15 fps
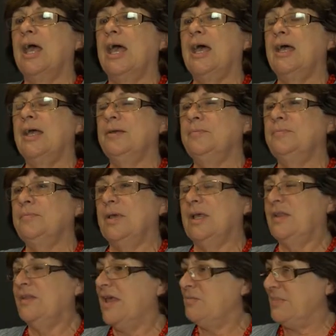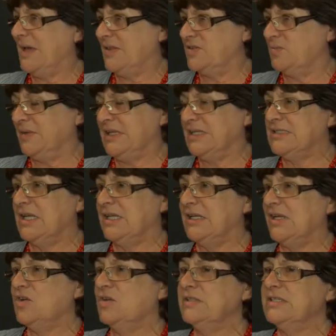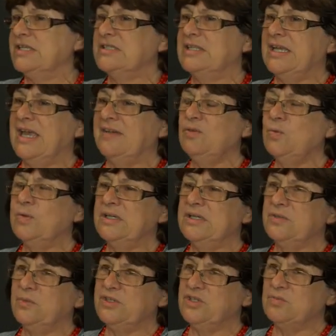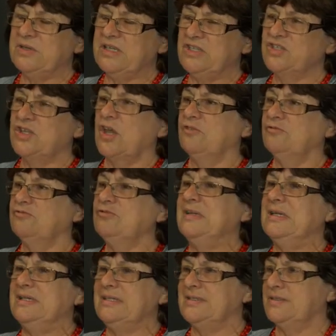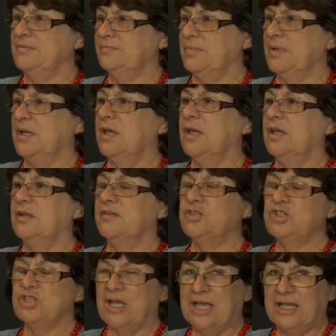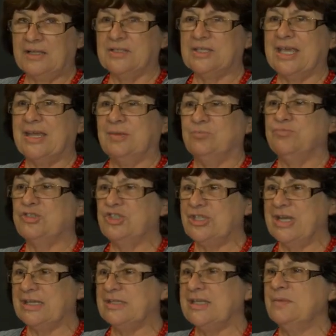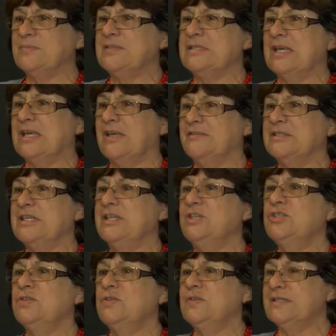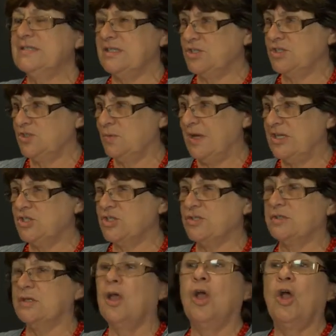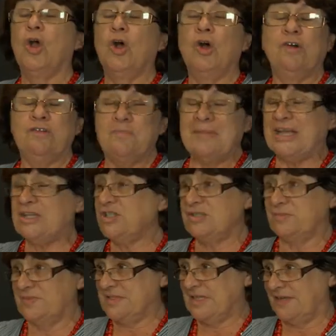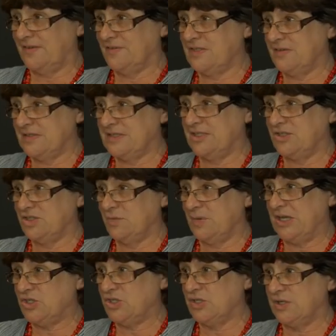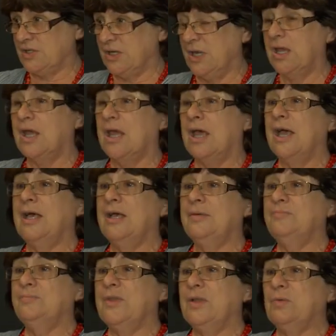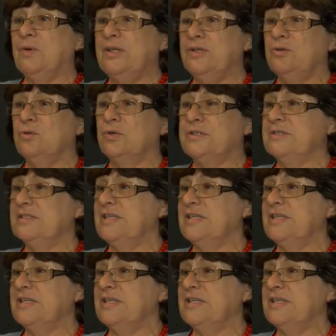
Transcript: and their maths being done in context. They have a word which means realism. The child can project themselves into the situation or imagine themselves in the situation. Now, when you look at,